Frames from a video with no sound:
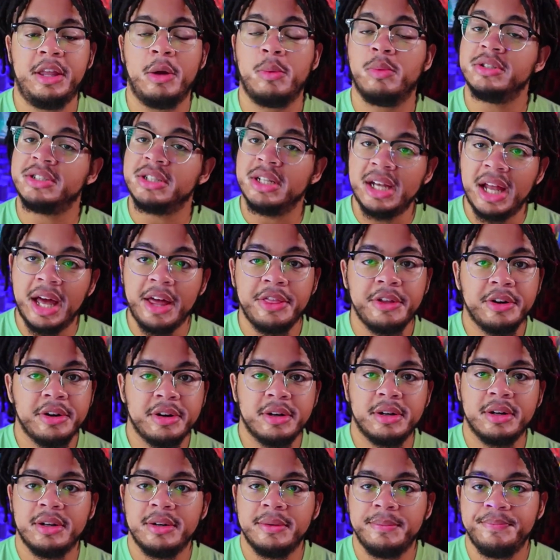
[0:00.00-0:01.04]
There was
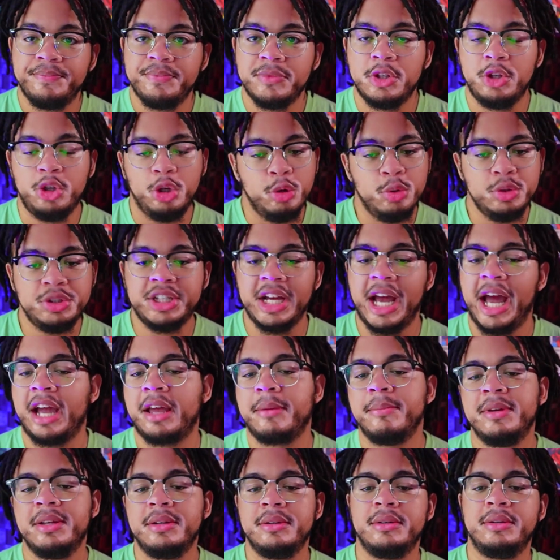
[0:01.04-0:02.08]
leather, Hugh
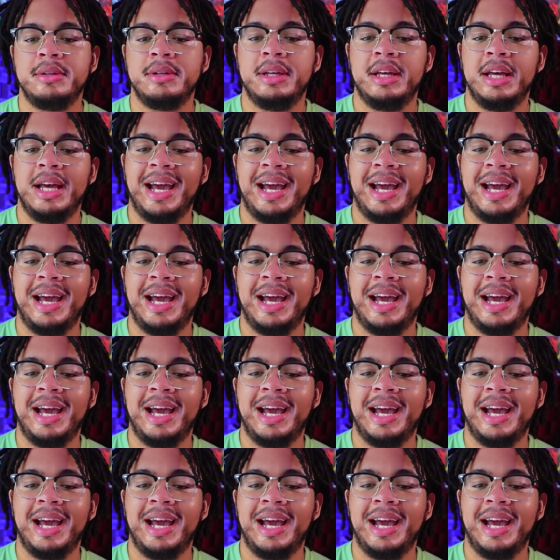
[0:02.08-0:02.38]
Jackman,